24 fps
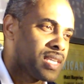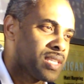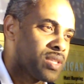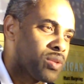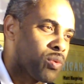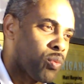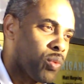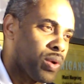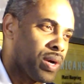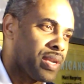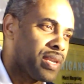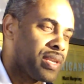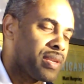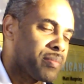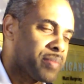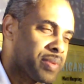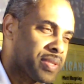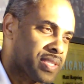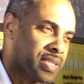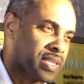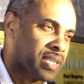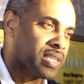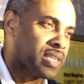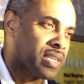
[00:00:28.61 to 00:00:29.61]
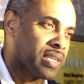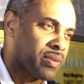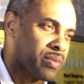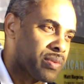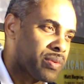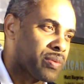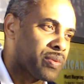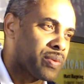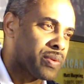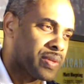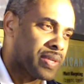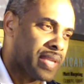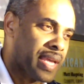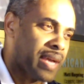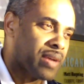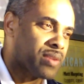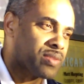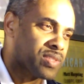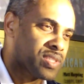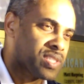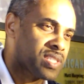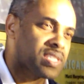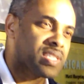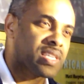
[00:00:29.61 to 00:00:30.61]
The one in particular, we were
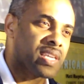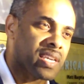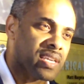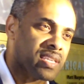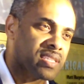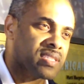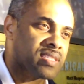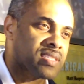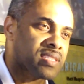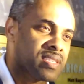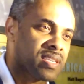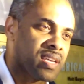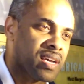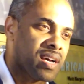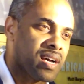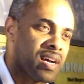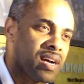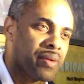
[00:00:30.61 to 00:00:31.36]
down six.